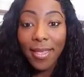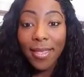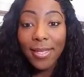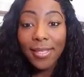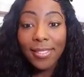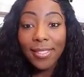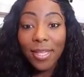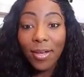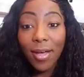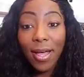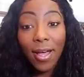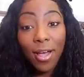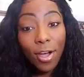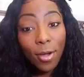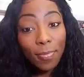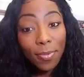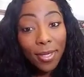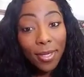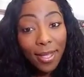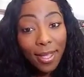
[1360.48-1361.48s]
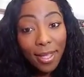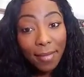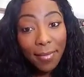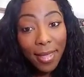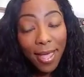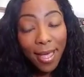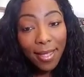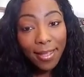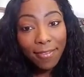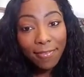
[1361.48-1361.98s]
So I hope you come
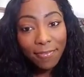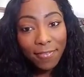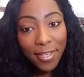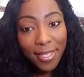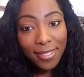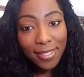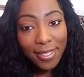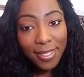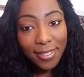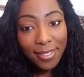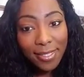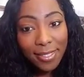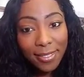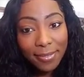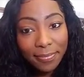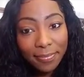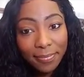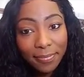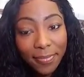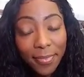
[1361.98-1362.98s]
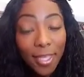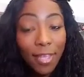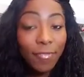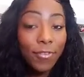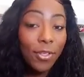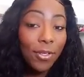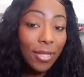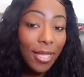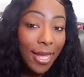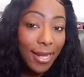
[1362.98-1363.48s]
out and visit. If
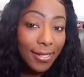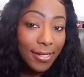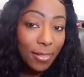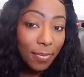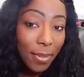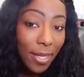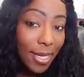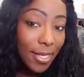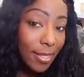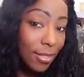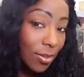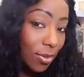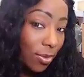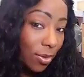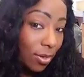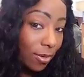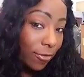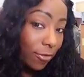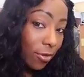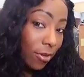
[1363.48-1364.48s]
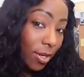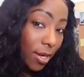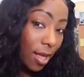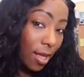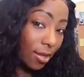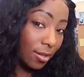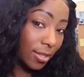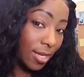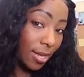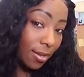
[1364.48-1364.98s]
you'd like to place an order for an
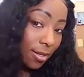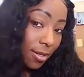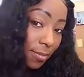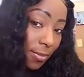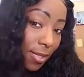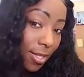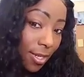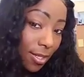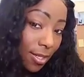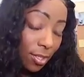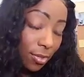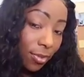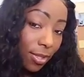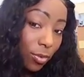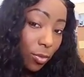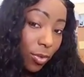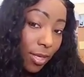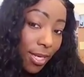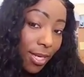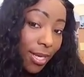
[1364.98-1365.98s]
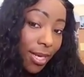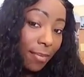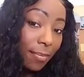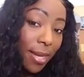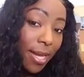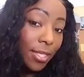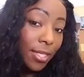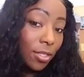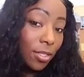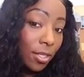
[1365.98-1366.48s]
all dolled up luxury wig,
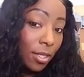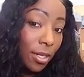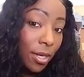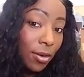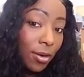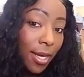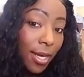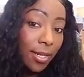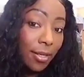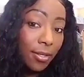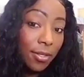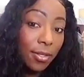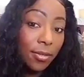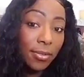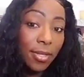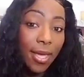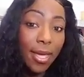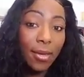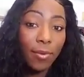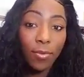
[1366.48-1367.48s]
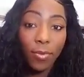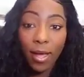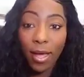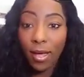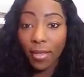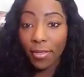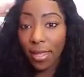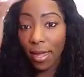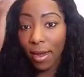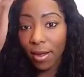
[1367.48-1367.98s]
make sure you go ahead and do that
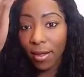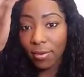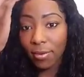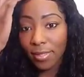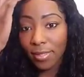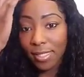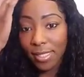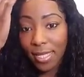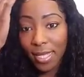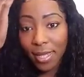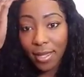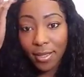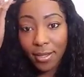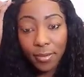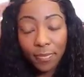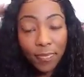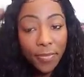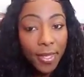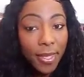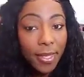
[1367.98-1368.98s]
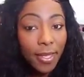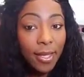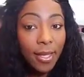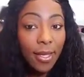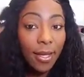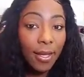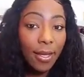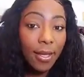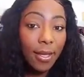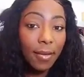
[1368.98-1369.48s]
while they are on sale.
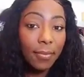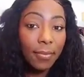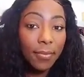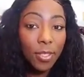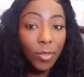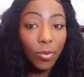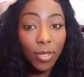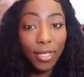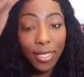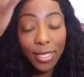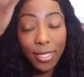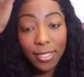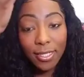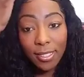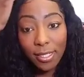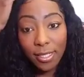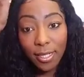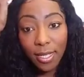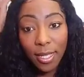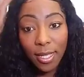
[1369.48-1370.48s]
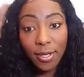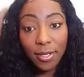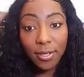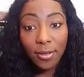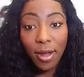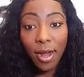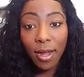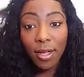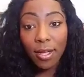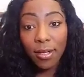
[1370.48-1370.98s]
20 inches and under
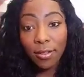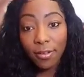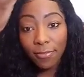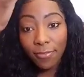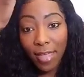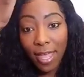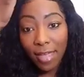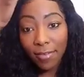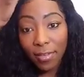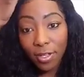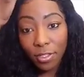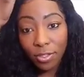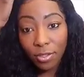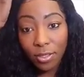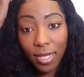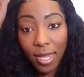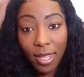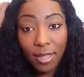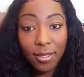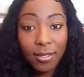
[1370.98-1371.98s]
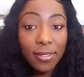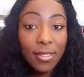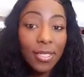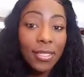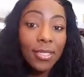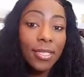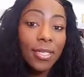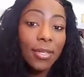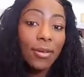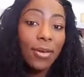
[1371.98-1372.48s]
are under $500
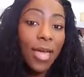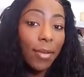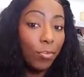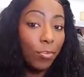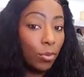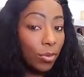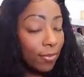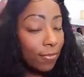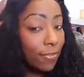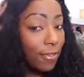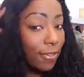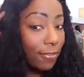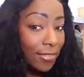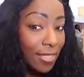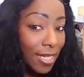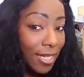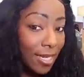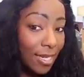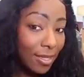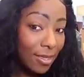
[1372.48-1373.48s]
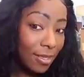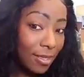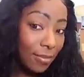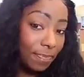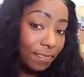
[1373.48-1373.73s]
until April the 15th.